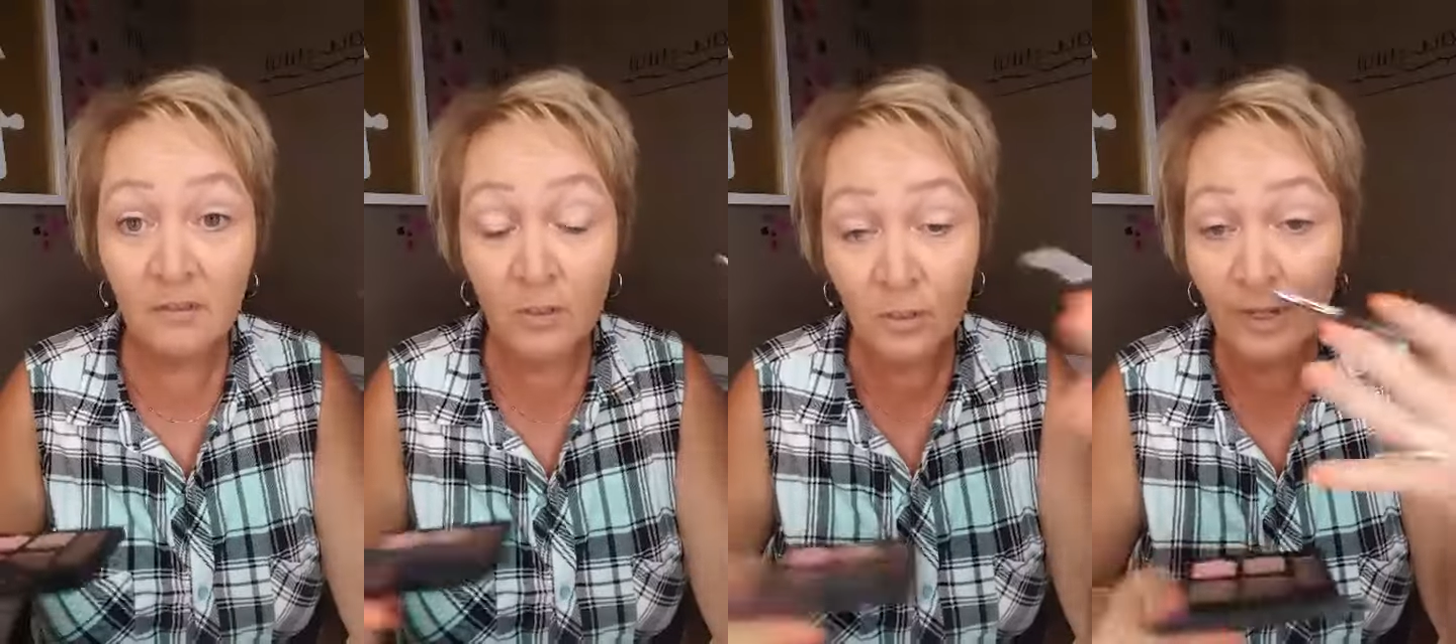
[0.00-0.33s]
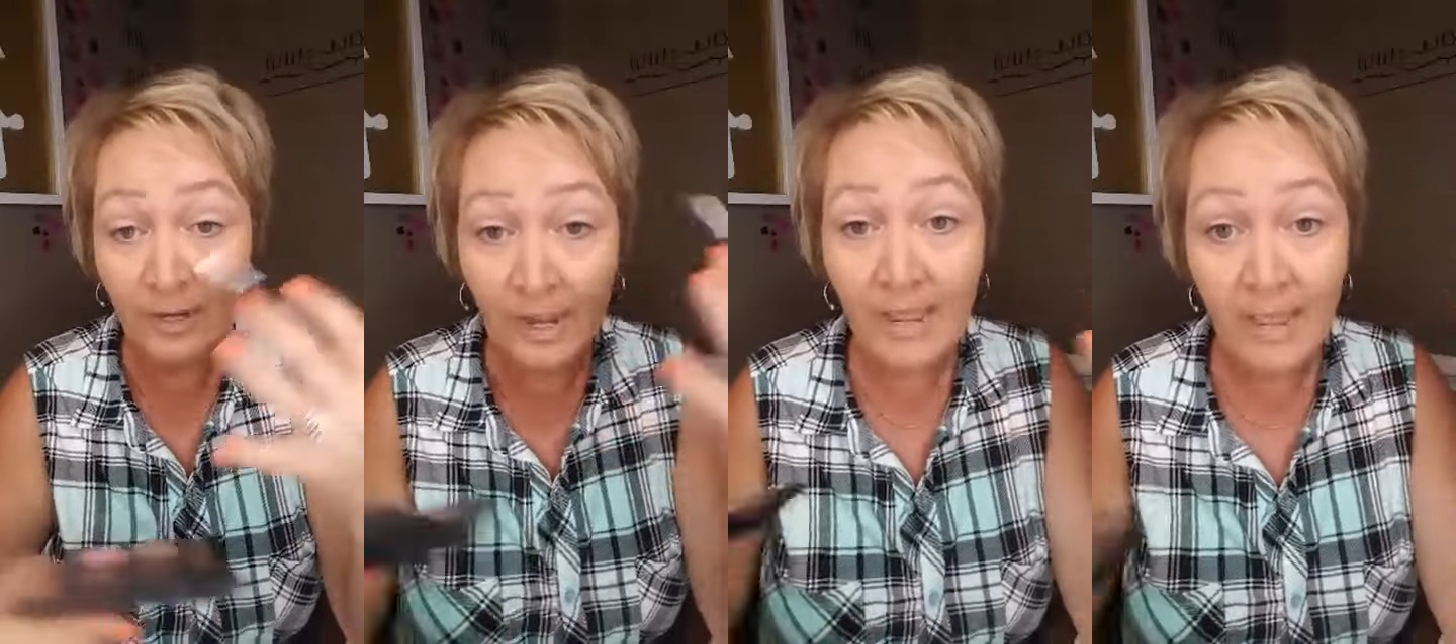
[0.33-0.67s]
look
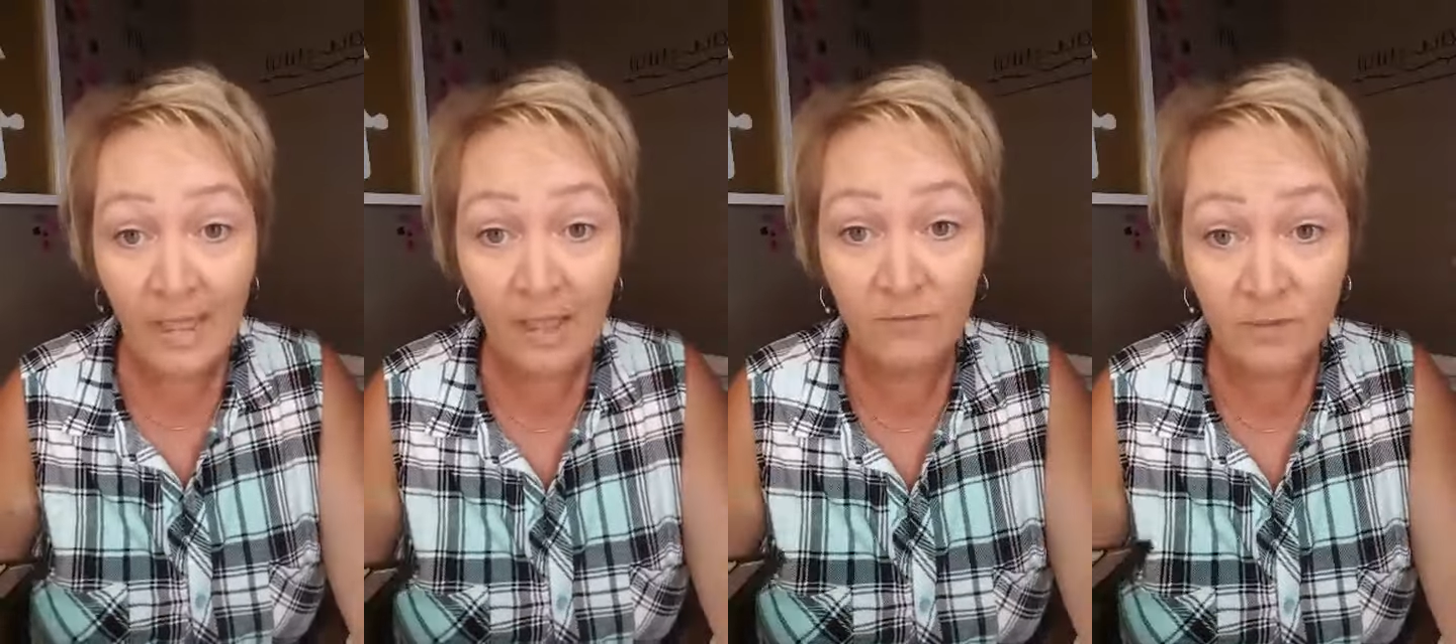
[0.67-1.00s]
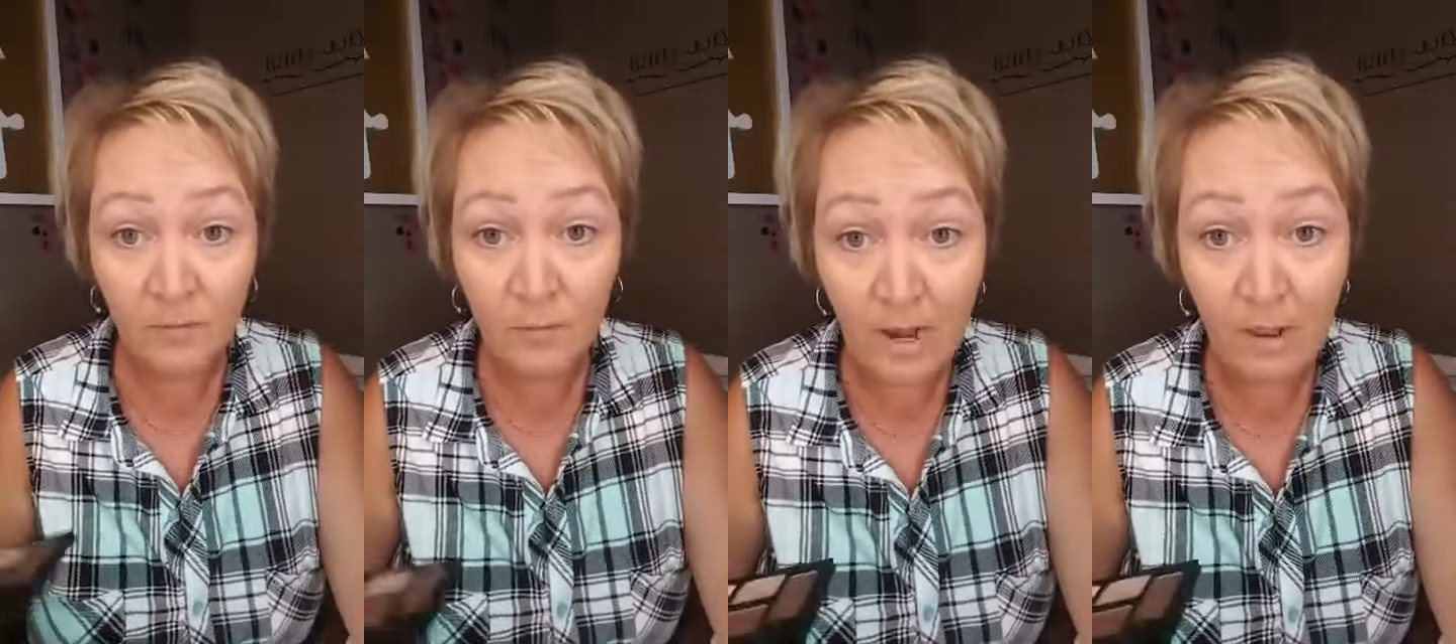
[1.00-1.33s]
like I have
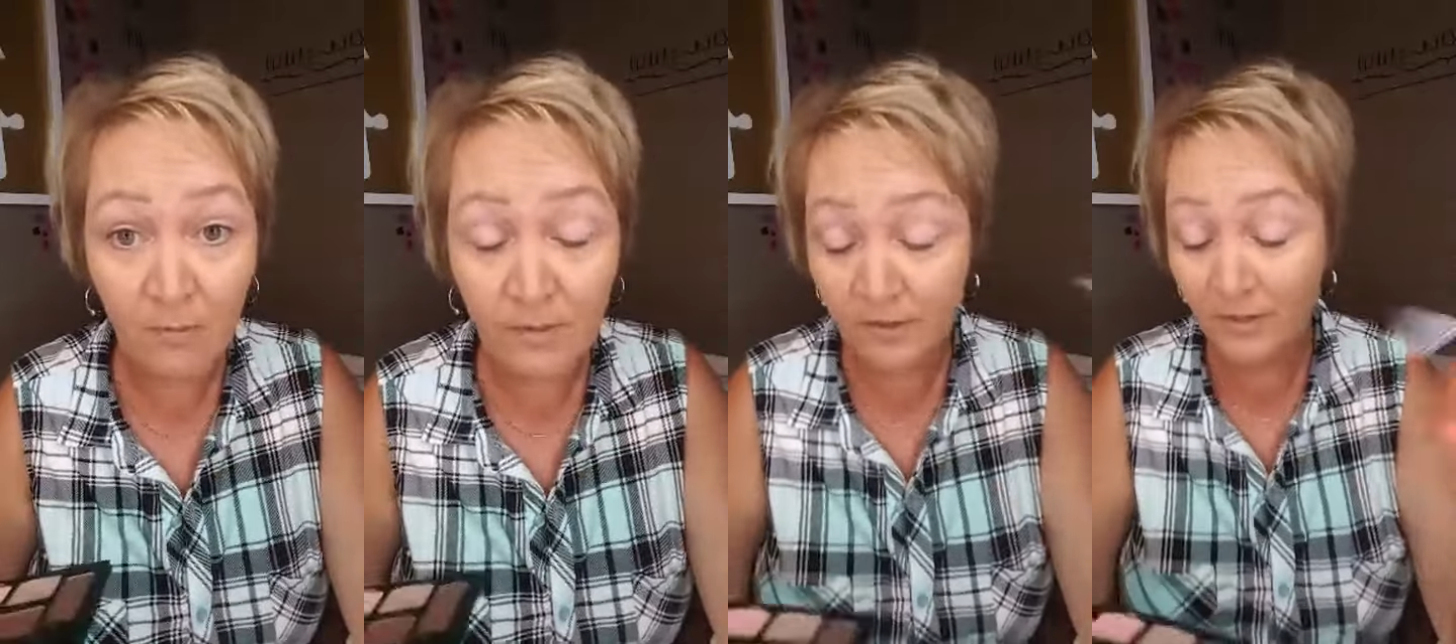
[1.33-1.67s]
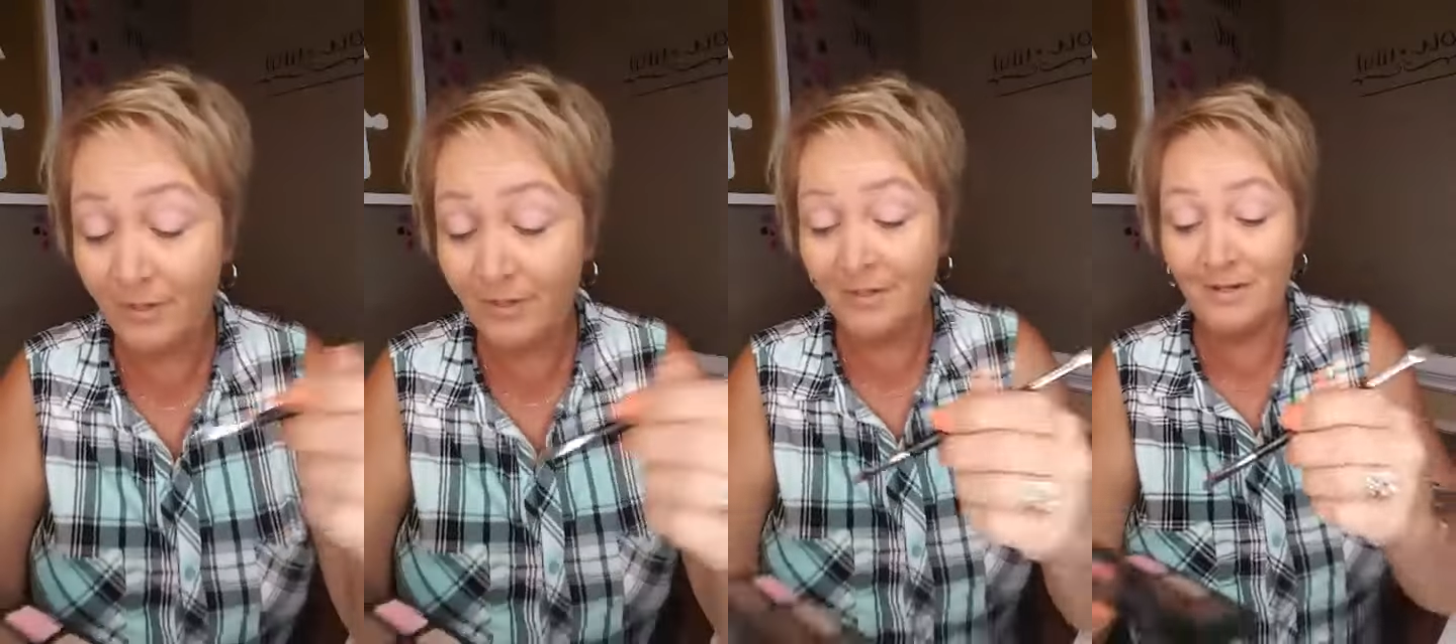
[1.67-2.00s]
some brow there.